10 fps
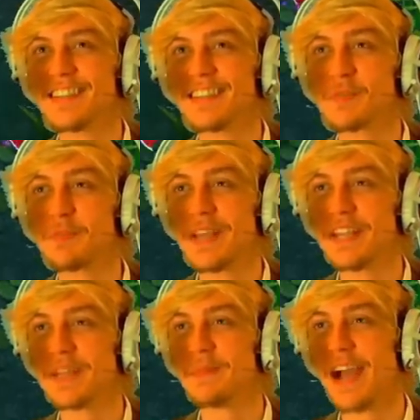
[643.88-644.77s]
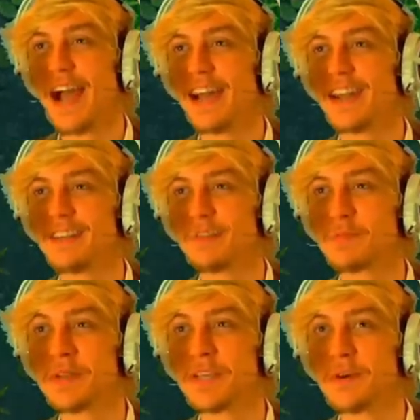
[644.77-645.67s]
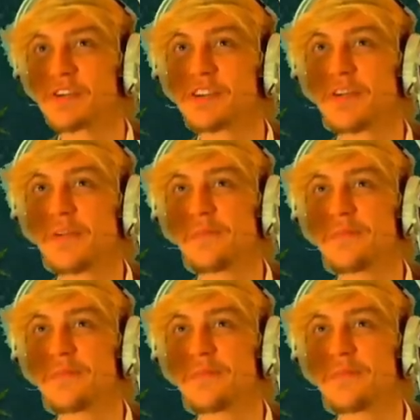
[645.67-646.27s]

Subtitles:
Just played it in my head and it was pretty emotional.